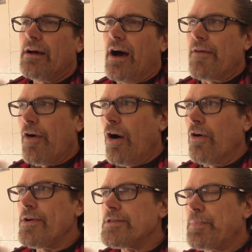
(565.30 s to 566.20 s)
I've
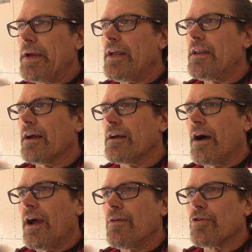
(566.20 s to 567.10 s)
always been a
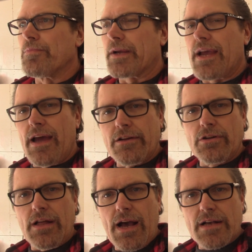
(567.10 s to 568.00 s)
guy where
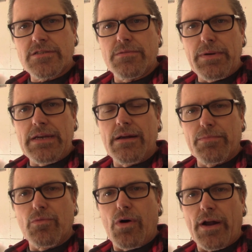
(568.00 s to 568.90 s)
mechanical has to be
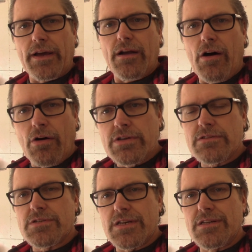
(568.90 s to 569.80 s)
number one. I always
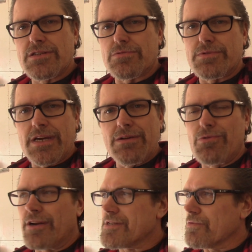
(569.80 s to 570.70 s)
have said this from day
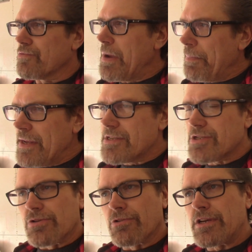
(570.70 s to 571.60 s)
one. It's a repeat
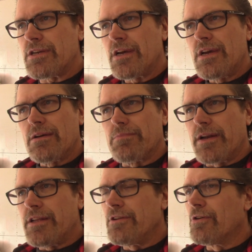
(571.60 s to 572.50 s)
story.
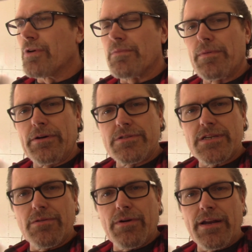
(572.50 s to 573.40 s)
Many of you know what I'm about to
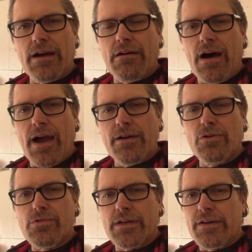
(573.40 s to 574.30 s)
say right now. I
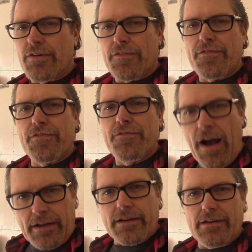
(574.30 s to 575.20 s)
don't give a
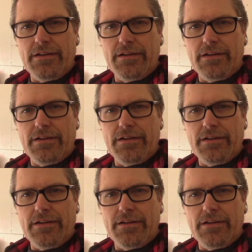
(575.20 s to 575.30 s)
fuck